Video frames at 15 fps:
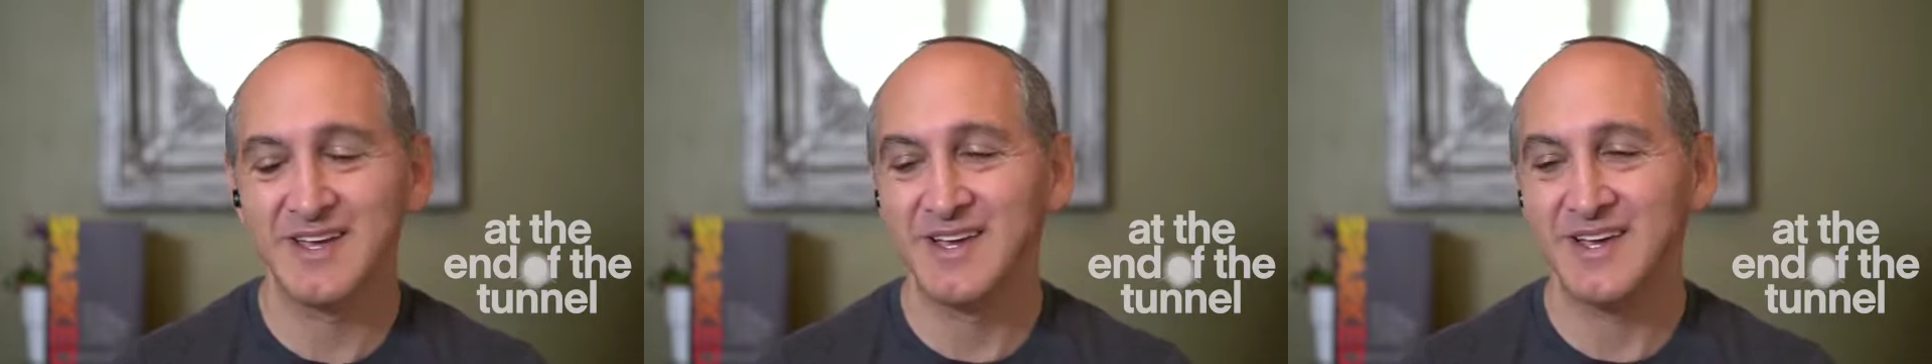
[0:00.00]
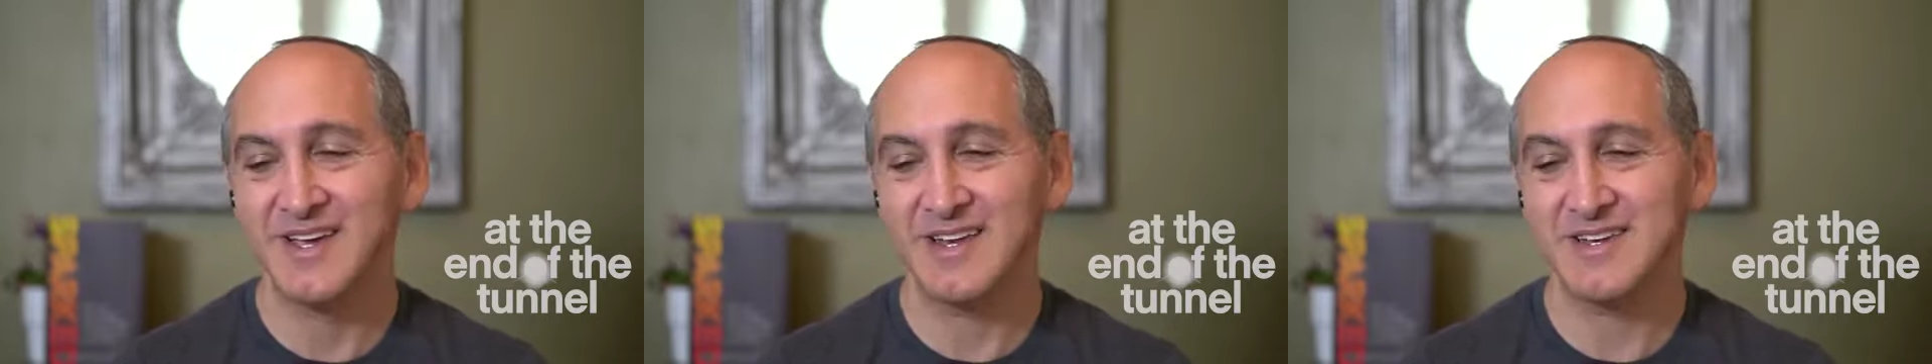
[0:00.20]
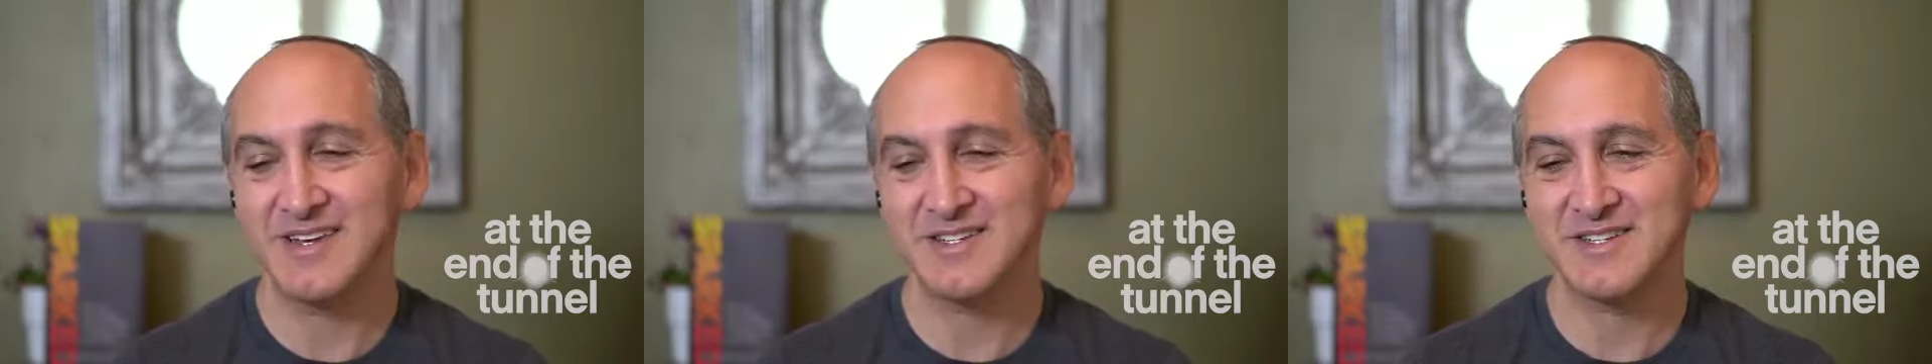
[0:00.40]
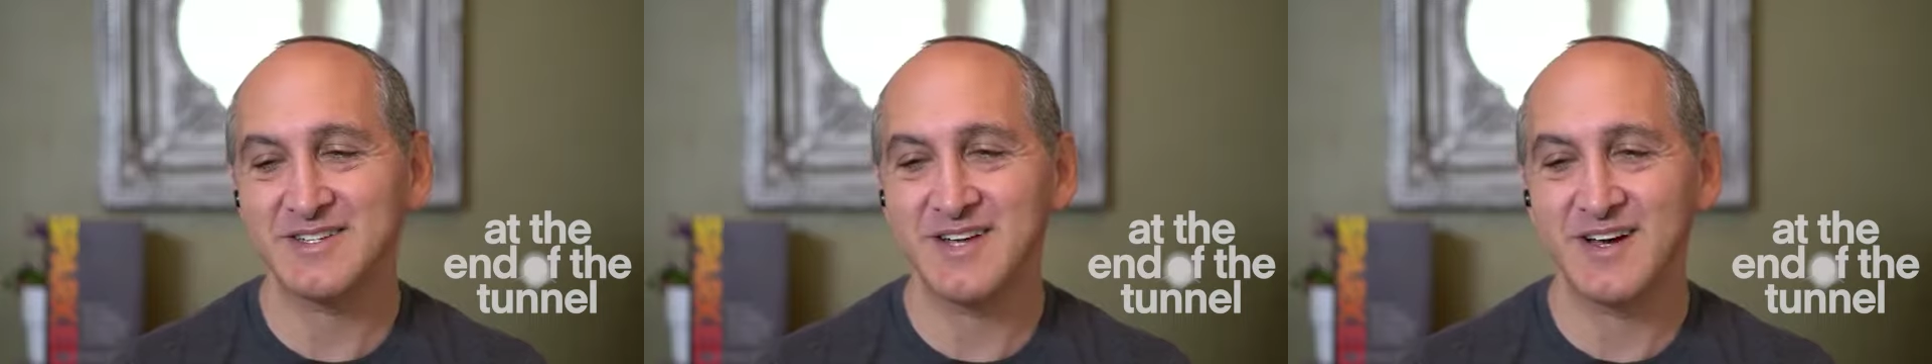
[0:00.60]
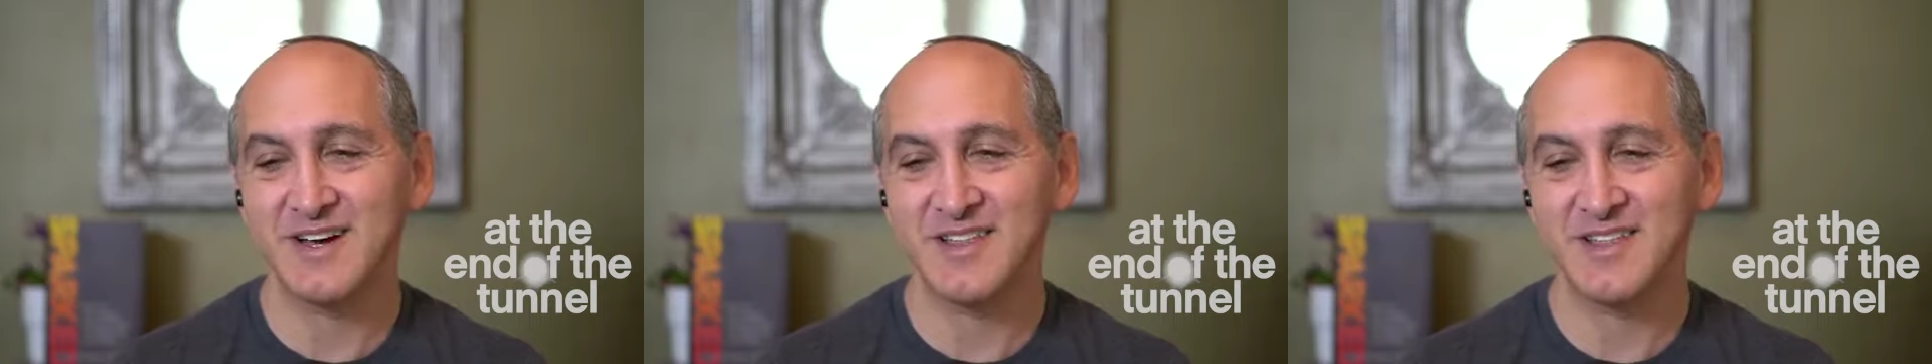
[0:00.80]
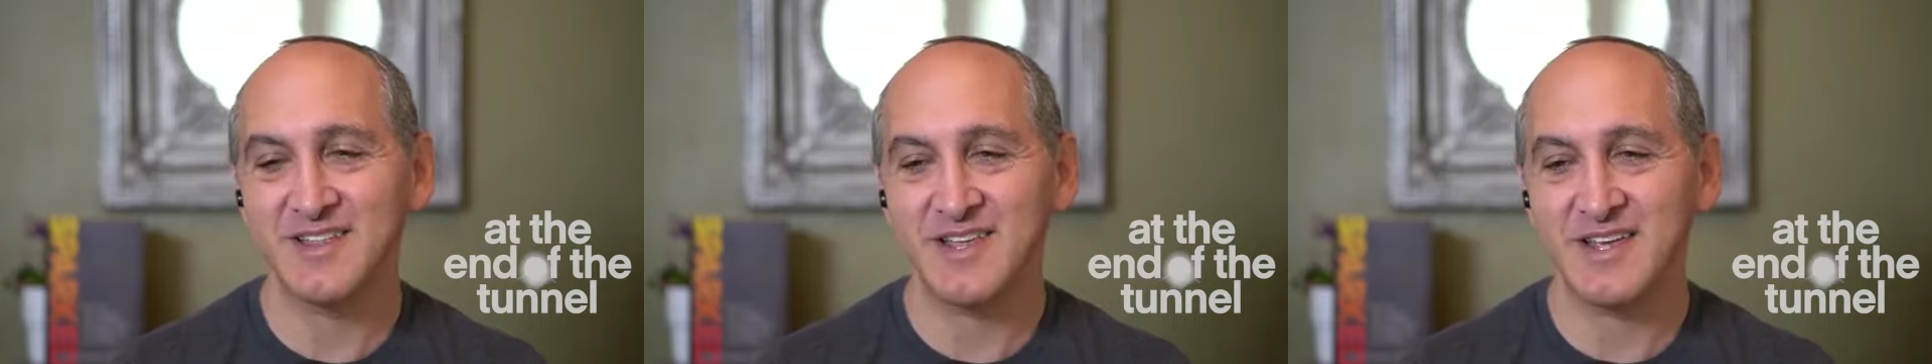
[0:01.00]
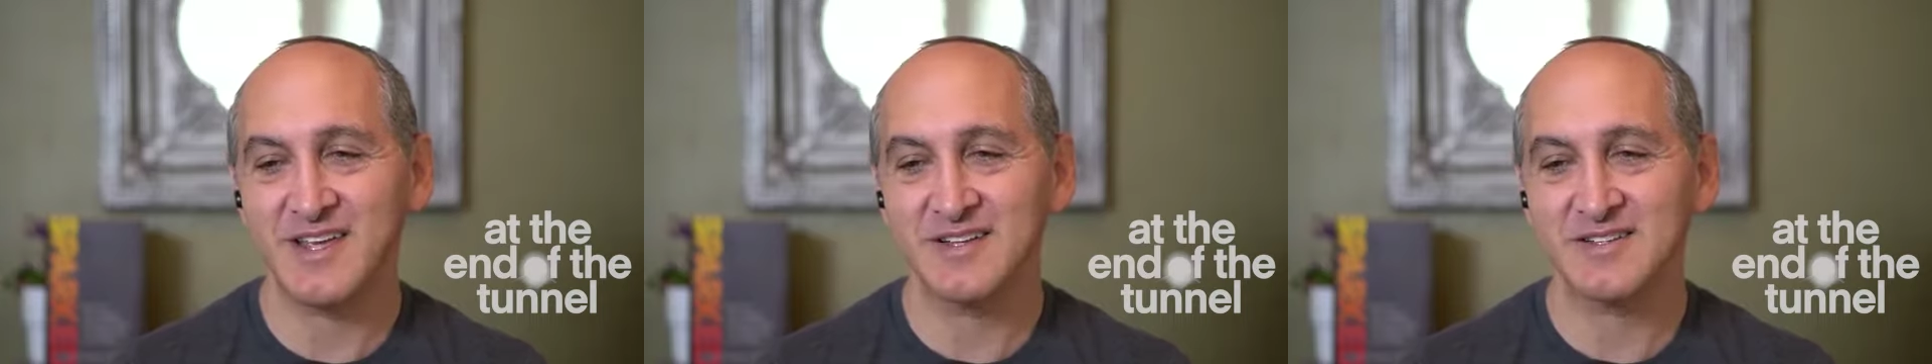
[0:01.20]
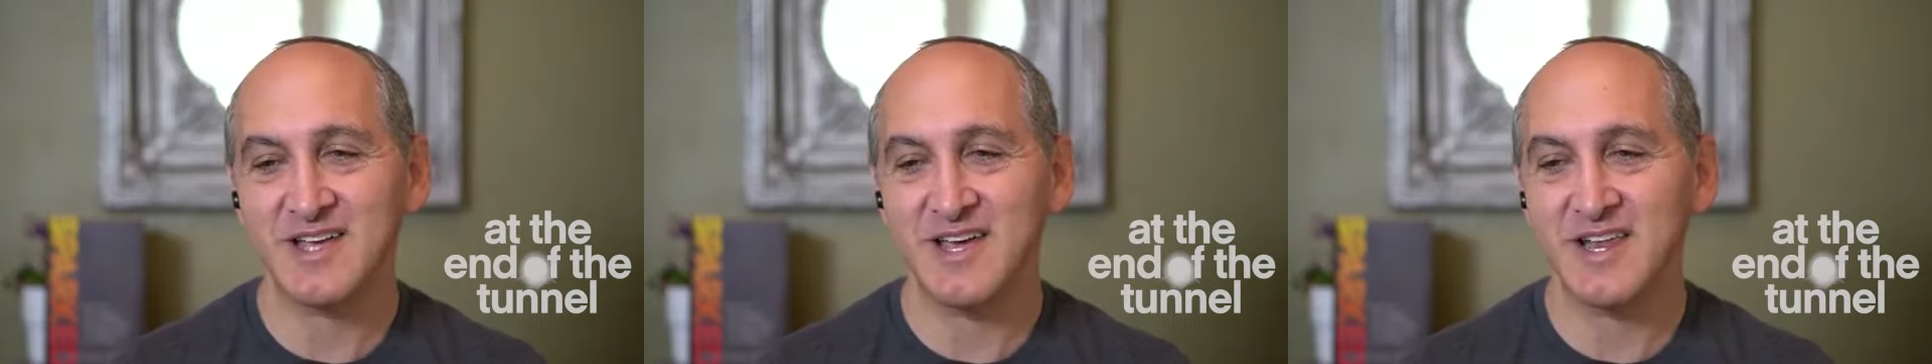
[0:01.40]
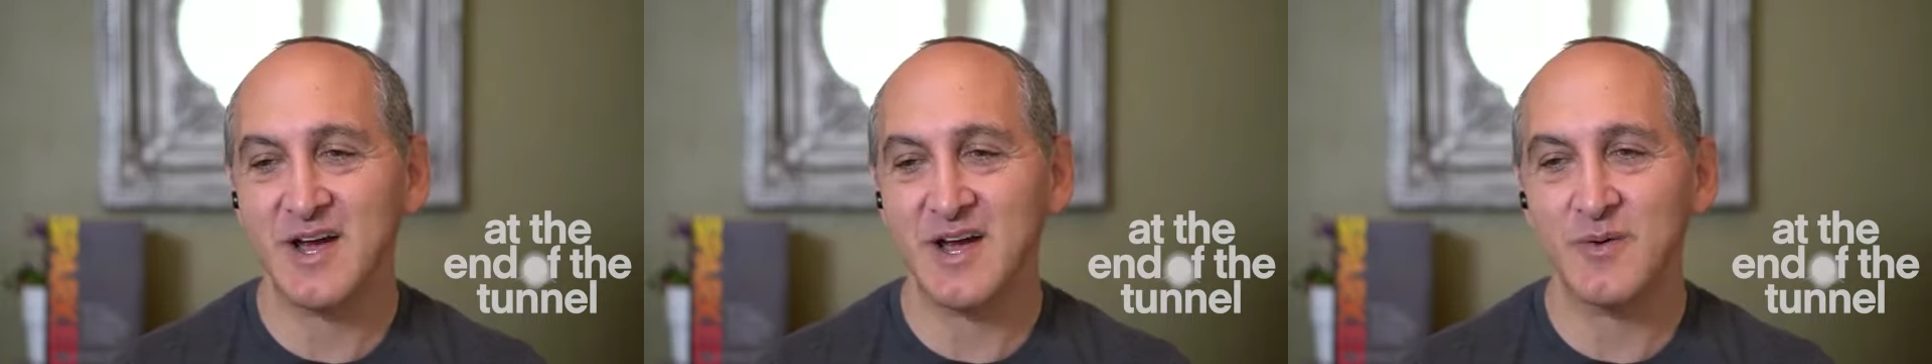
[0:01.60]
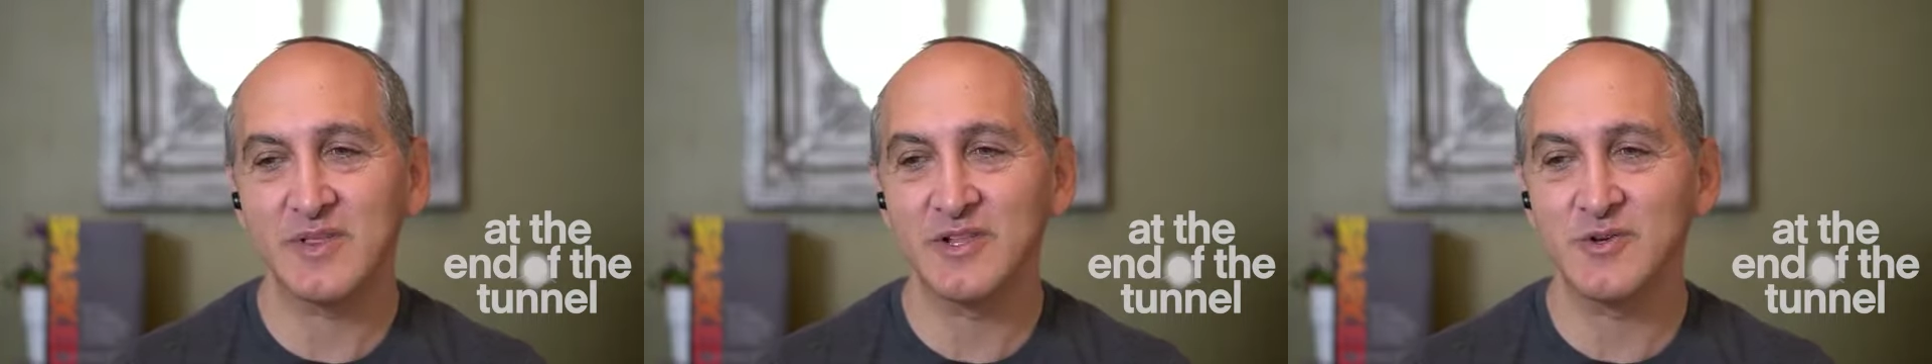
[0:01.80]
in addition to other things and i
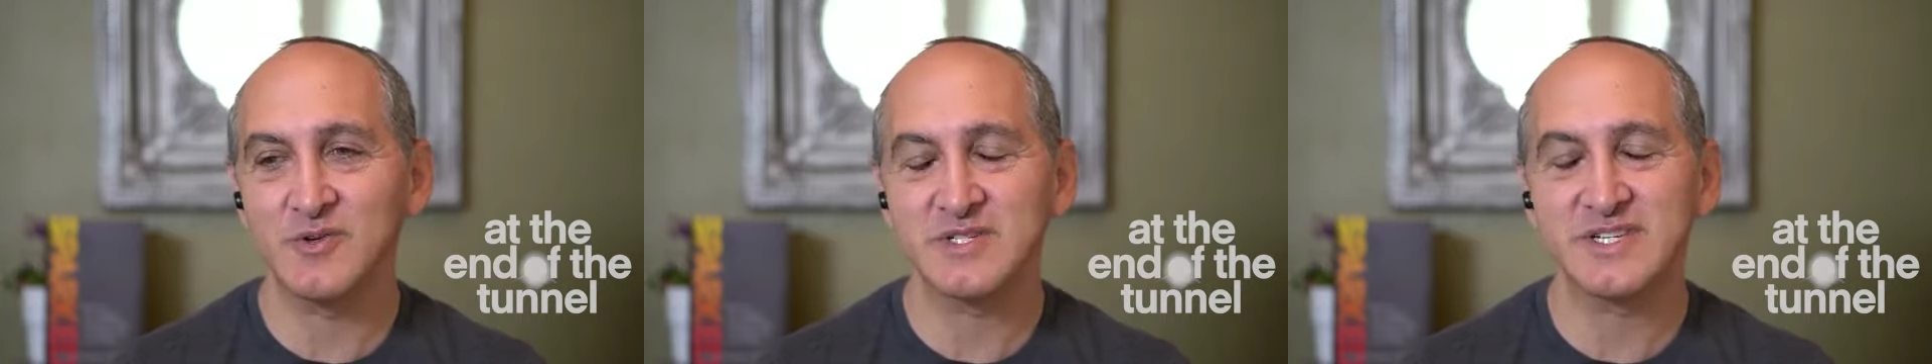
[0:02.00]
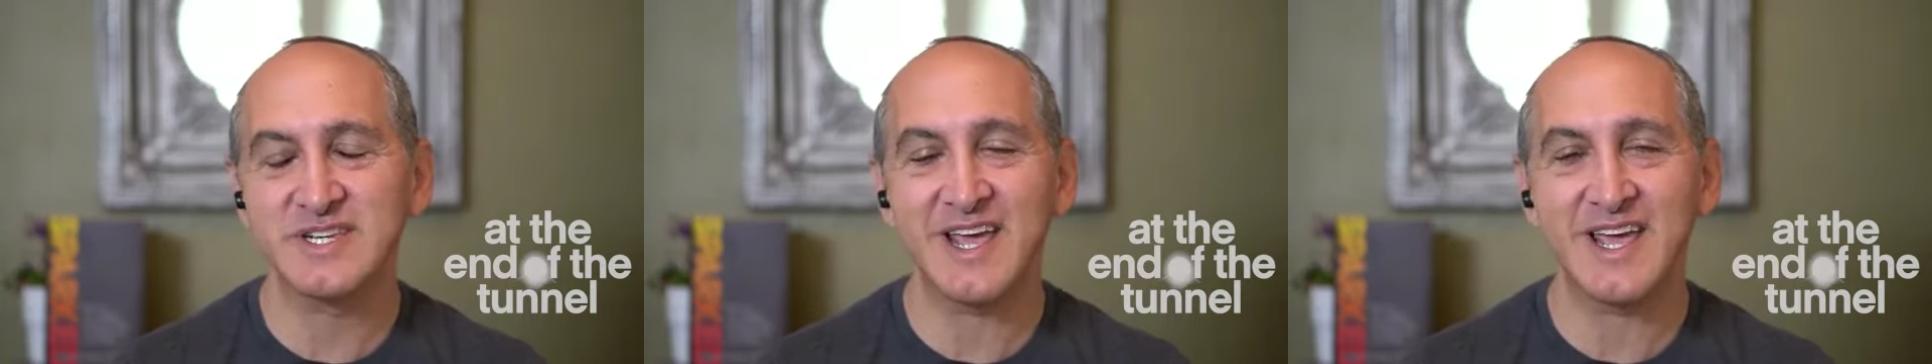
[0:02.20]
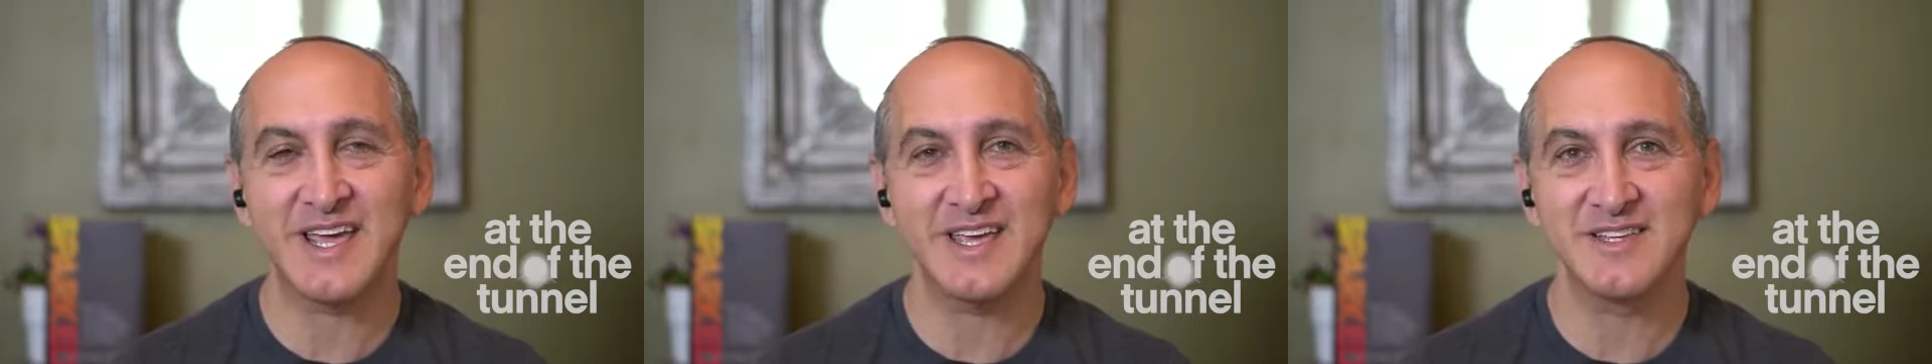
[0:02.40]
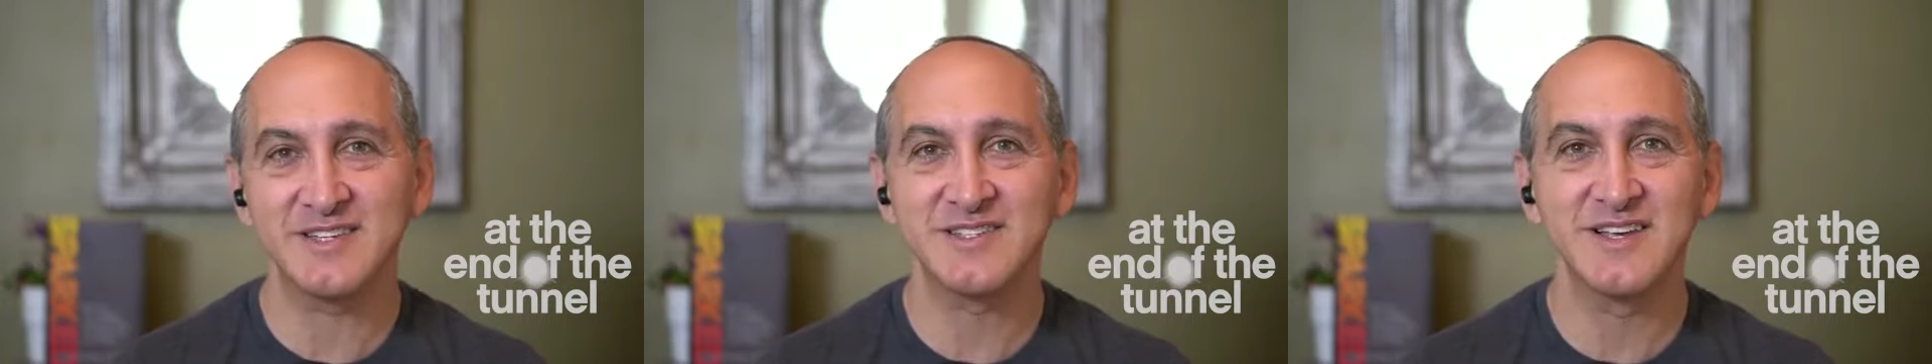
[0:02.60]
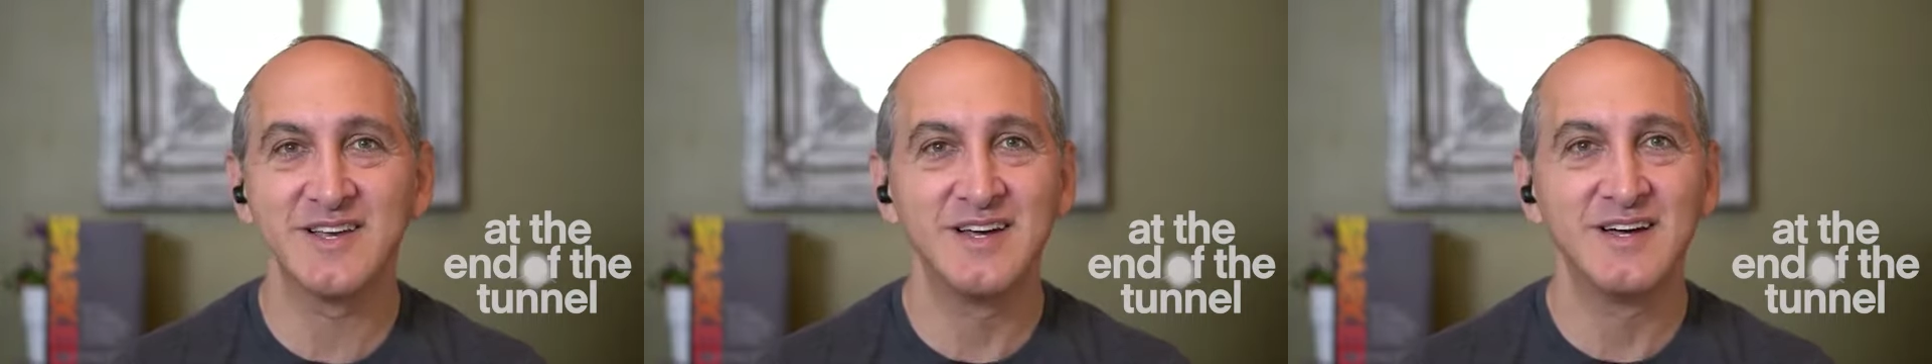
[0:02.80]
would lose days